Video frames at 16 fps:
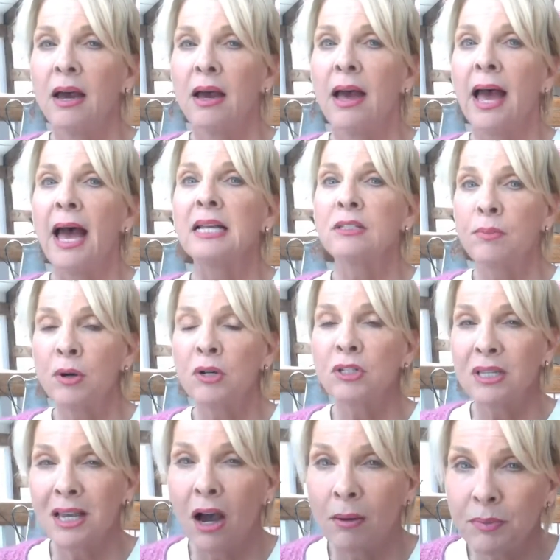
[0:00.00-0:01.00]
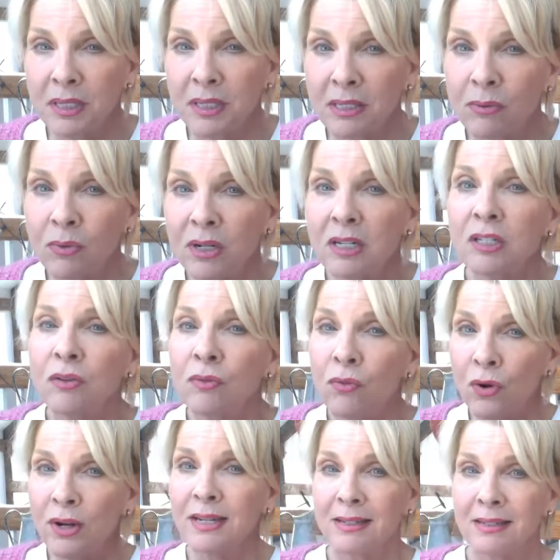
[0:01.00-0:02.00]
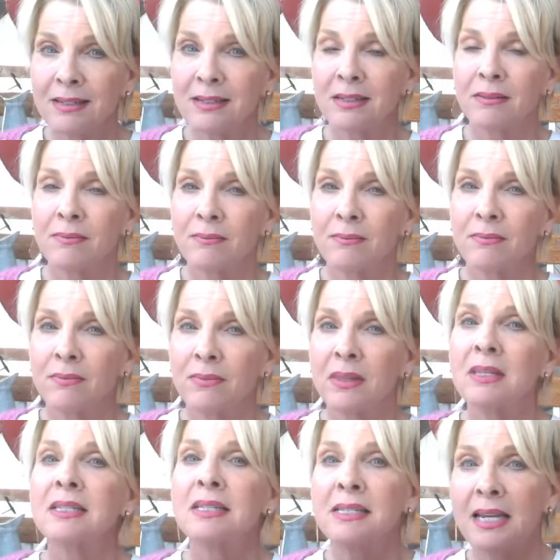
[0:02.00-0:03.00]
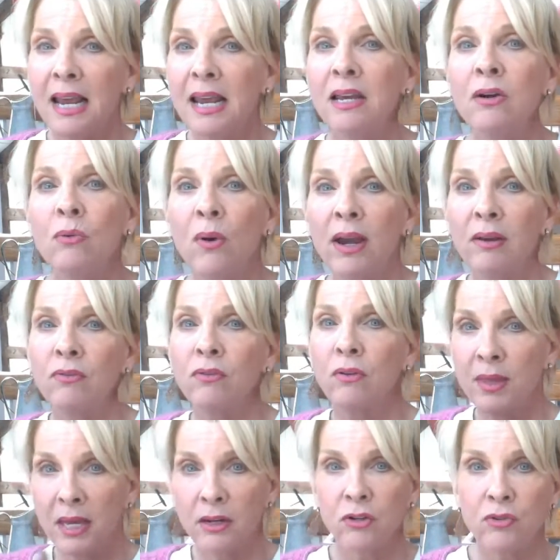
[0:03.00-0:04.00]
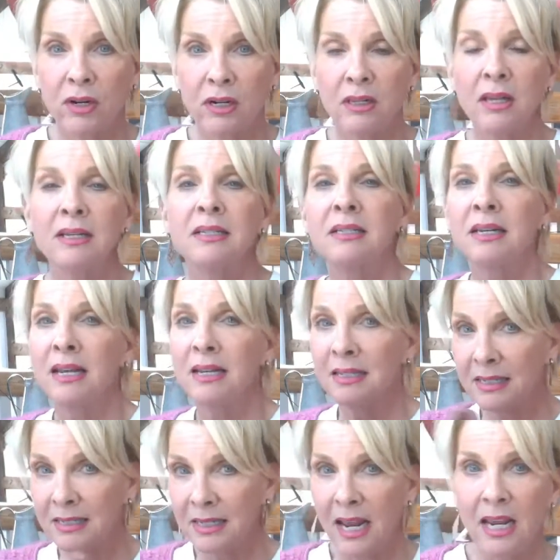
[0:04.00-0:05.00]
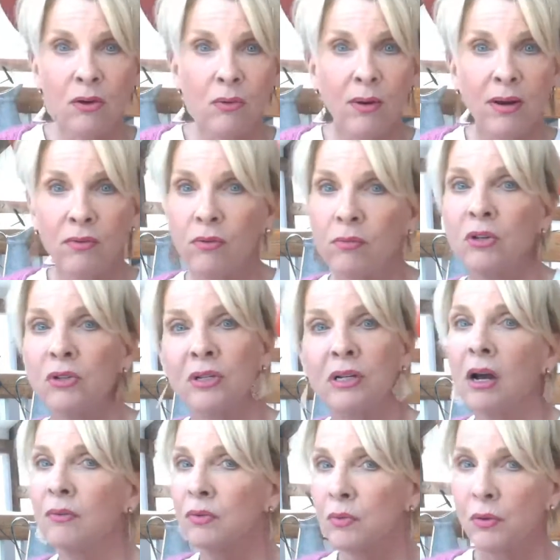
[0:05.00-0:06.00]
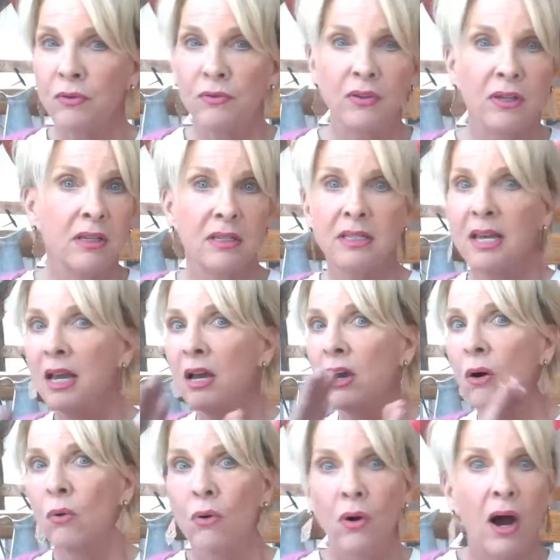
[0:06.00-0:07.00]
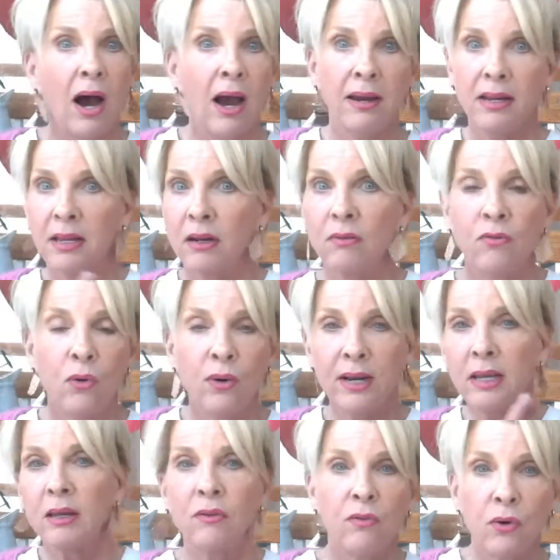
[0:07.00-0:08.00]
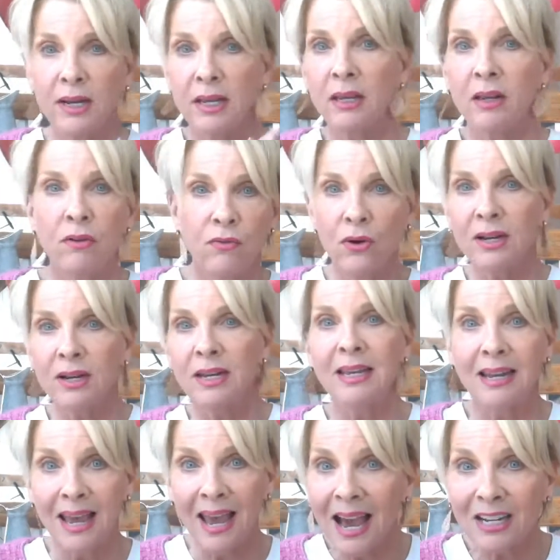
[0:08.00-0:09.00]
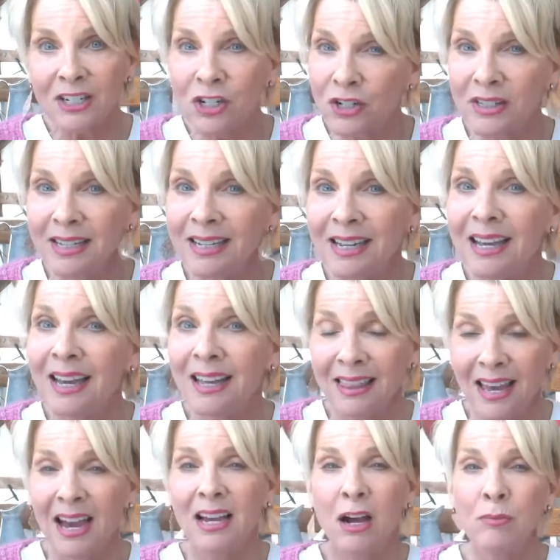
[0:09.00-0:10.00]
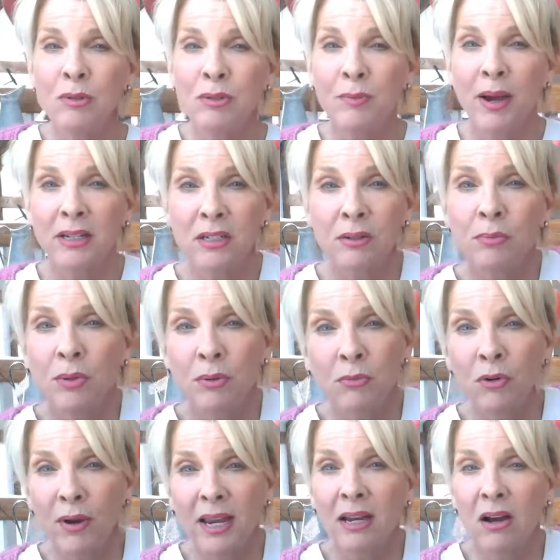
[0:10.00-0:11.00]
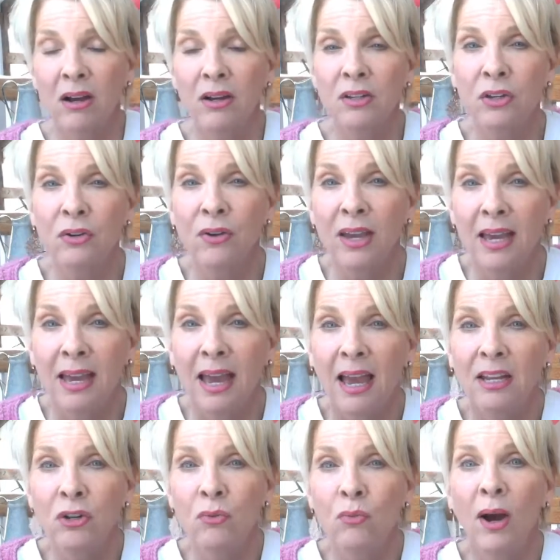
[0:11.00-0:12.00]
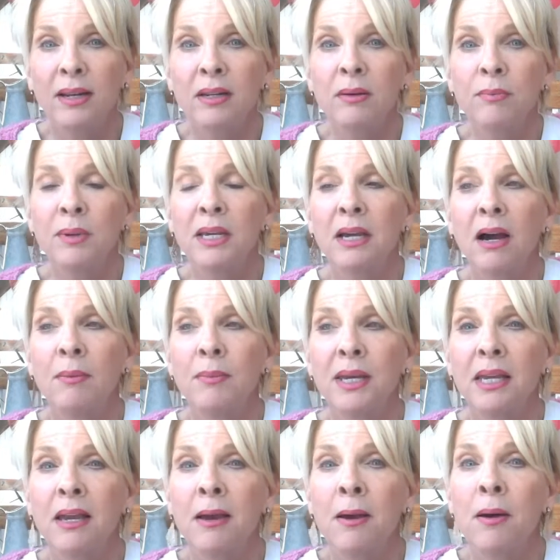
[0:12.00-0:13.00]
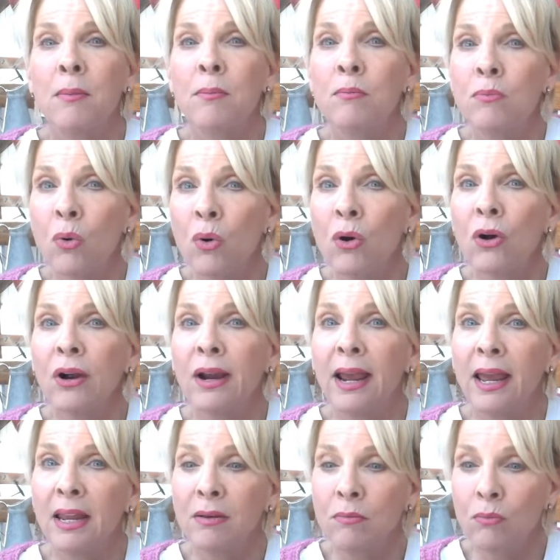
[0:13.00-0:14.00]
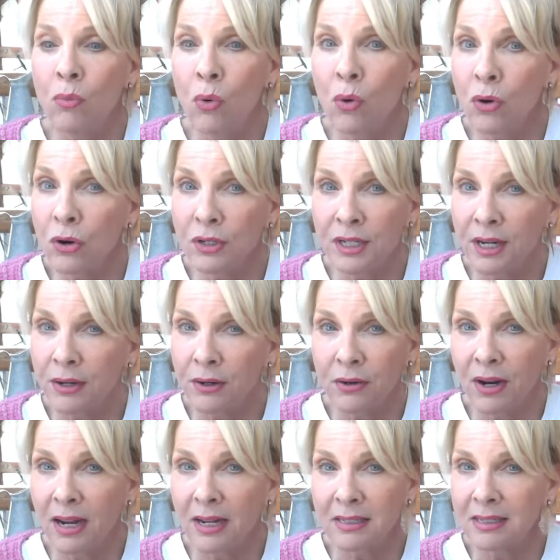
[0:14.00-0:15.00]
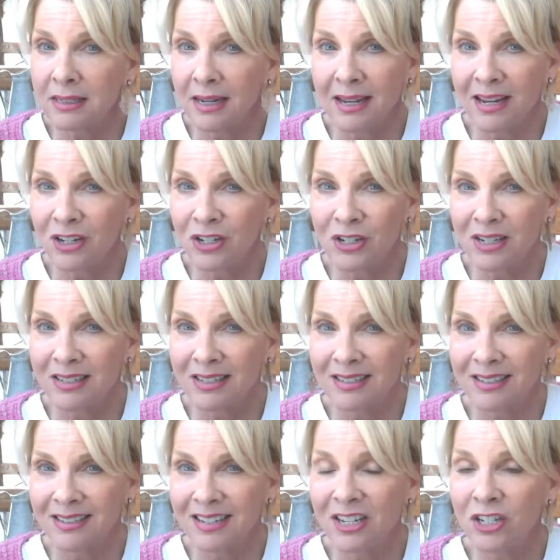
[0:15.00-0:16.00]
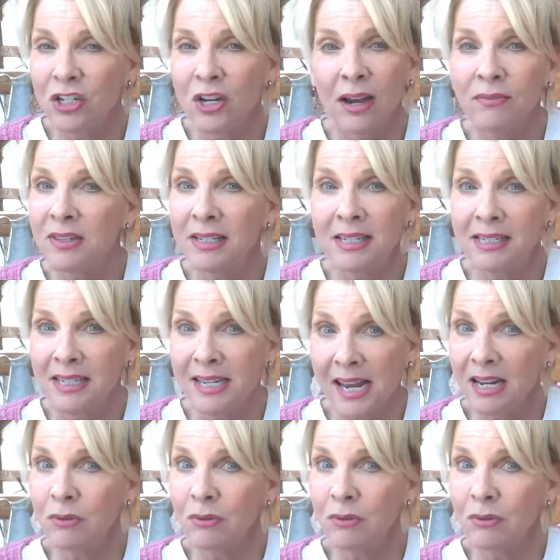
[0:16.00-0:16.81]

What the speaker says: as opposed to the opposite, which is avoidance. Staying away from that adrenalized state, staying away from those uncomfortable feelings, hiding and avoiding and avoiding and avoiding. And actually, that comes back to boomerang on you, and you wind up becoming more and more terrorized and anxious because you have to take